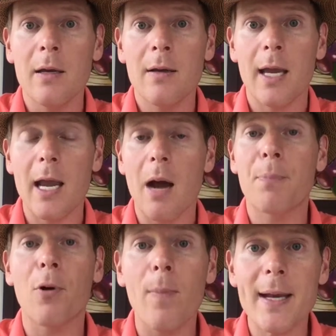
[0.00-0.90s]
Okay, a
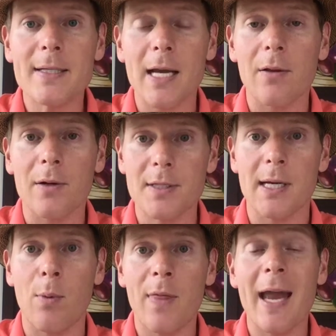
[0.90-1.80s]
probate seller is
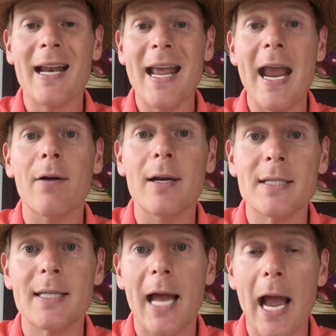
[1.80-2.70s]
someone that
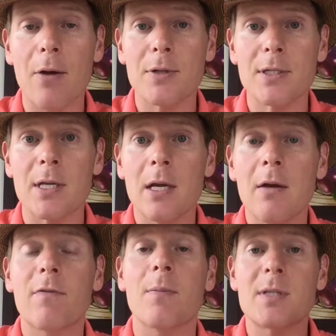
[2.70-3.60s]
inherits the house
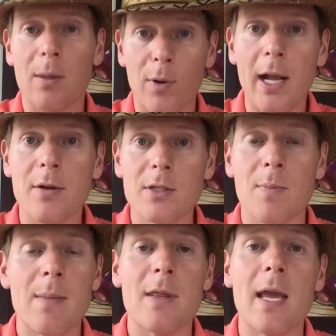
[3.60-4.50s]
from someone else.
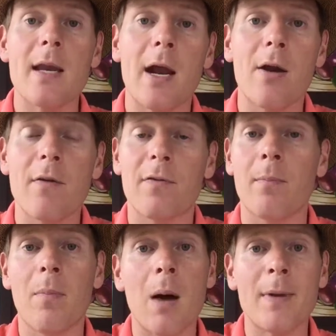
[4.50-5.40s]
Maybe they inherit it
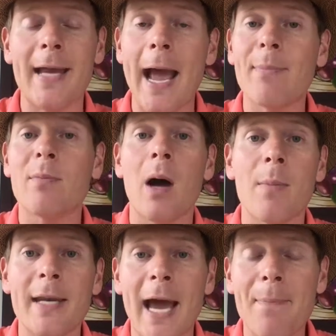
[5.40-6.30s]
from mom and dad when mom
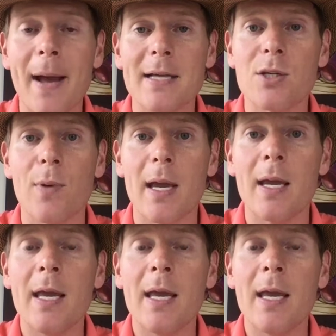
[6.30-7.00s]
and dad pass away.